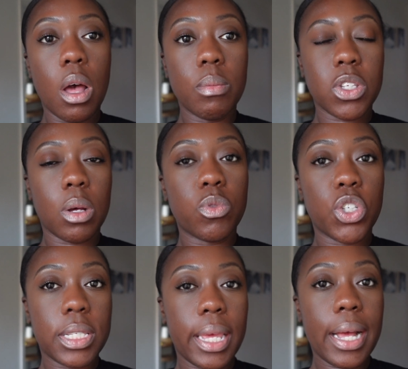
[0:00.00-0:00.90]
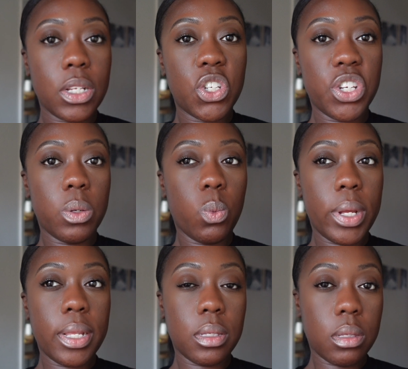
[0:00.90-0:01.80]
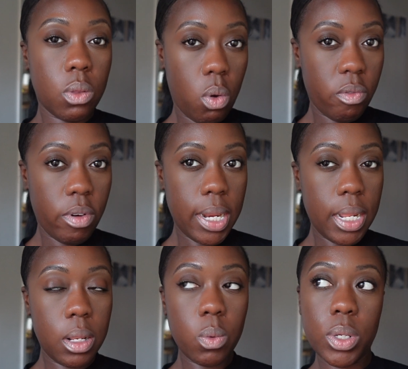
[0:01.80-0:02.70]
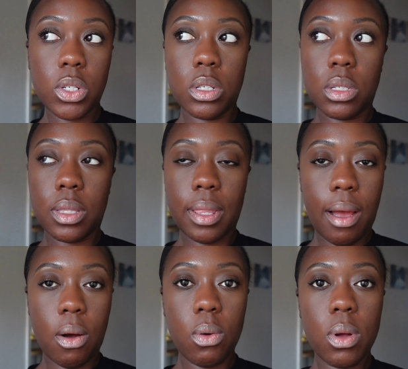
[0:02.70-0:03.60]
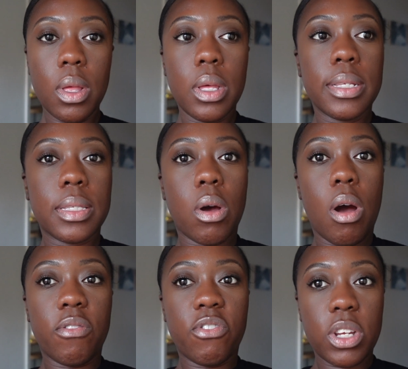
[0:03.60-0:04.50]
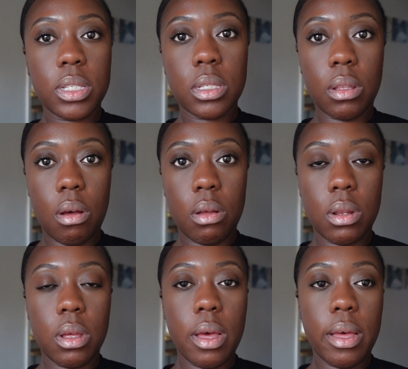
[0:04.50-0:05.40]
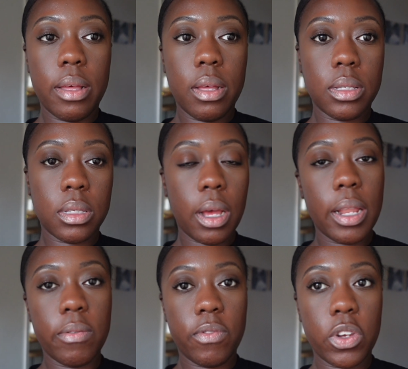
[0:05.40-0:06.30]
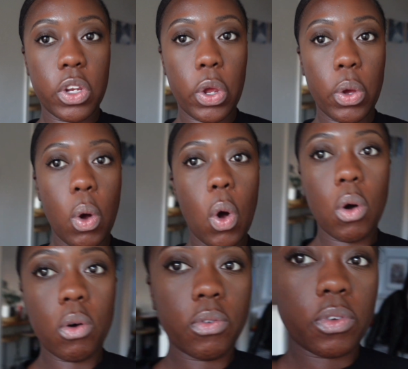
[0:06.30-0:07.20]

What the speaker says: So I'm just catching when it's not raining, which is now. So I've just done a styling video of